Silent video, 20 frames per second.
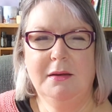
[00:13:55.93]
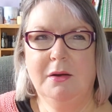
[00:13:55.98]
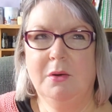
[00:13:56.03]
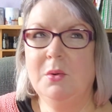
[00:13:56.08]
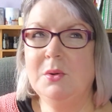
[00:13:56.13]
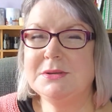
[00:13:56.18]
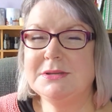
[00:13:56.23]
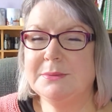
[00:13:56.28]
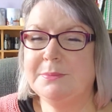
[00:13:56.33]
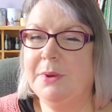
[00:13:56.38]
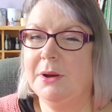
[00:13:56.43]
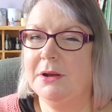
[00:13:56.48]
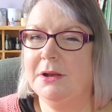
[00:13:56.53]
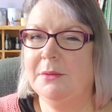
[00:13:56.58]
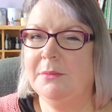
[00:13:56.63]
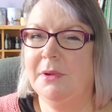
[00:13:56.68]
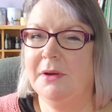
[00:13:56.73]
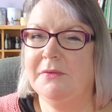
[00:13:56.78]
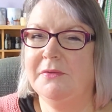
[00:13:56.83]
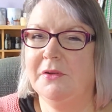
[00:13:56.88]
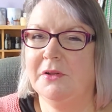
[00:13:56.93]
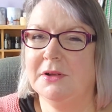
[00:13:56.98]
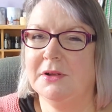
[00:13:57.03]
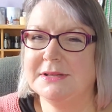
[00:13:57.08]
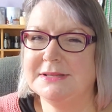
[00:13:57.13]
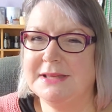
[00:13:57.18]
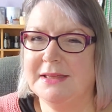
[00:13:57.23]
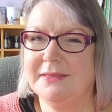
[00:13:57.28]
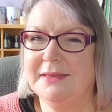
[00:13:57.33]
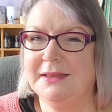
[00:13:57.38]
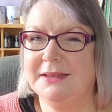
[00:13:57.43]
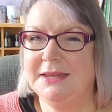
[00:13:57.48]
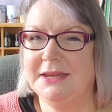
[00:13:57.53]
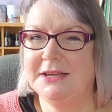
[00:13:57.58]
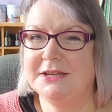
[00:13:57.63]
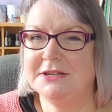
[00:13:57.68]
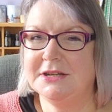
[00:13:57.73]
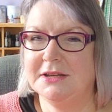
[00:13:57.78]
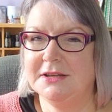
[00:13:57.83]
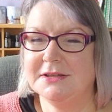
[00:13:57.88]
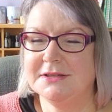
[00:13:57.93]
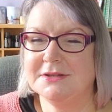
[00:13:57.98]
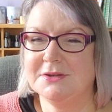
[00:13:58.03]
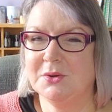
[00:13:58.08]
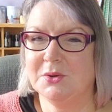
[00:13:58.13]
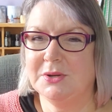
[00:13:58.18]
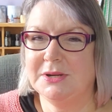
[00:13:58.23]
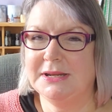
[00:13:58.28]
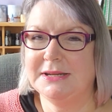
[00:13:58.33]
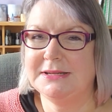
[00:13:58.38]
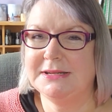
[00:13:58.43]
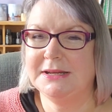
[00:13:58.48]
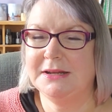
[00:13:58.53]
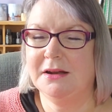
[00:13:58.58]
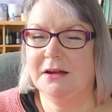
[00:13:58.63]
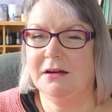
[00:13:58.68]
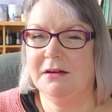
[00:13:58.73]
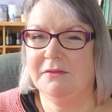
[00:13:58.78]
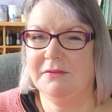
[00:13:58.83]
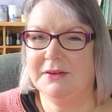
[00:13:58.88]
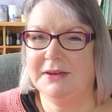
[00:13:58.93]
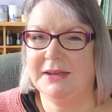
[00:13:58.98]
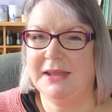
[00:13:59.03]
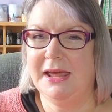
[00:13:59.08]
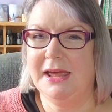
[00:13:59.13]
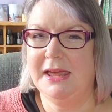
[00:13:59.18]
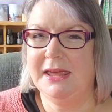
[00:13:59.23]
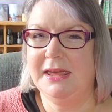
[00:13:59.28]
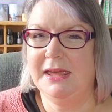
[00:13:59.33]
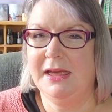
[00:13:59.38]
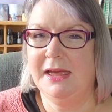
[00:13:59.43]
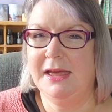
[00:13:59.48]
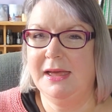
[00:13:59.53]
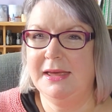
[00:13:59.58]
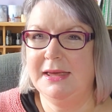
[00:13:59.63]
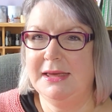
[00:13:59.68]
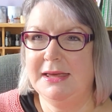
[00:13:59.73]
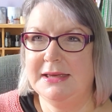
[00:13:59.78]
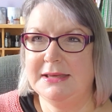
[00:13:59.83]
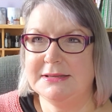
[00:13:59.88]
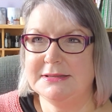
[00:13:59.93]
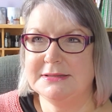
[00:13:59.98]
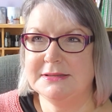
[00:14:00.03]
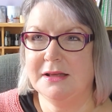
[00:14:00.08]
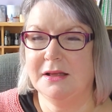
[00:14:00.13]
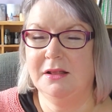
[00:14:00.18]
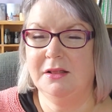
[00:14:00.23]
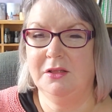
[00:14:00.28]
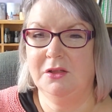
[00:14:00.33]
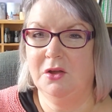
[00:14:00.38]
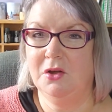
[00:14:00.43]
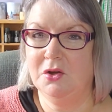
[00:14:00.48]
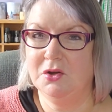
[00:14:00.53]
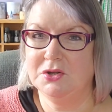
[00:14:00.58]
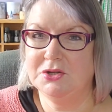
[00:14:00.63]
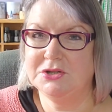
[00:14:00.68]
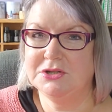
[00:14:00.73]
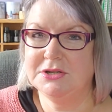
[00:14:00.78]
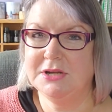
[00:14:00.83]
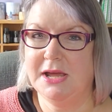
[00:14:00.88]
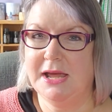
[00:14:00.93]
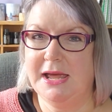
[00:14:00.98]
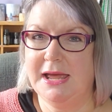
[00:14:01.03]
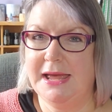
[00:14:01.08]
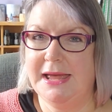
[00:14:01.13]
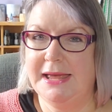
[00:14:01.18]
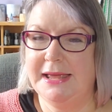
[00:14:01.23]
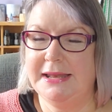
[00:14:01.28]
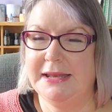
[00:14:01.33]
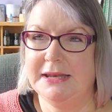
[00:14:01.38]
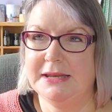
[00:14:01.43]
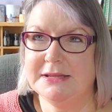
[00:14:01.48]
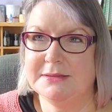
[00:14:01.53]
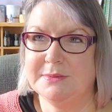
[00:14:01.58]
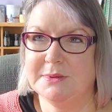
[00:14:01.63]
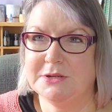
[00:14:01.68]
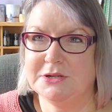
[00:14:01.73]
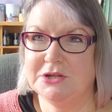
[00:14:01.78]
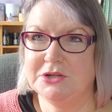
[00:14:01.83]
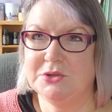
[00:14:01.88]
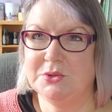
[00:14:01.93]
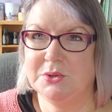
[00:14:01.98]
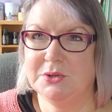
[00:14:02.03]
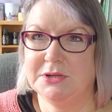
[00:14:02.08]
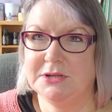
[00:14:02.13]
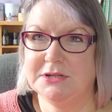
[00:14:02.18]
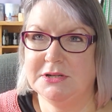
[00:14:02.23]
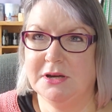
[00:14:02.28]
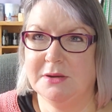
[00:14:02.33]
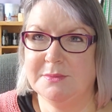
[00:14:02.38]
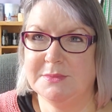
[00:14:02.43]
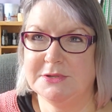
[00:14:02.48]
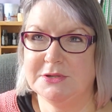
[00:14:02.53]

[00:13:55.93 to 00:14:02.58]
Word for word: Also partly my fault because I think teaching sock knitting in half a day is a lot and especially two at a time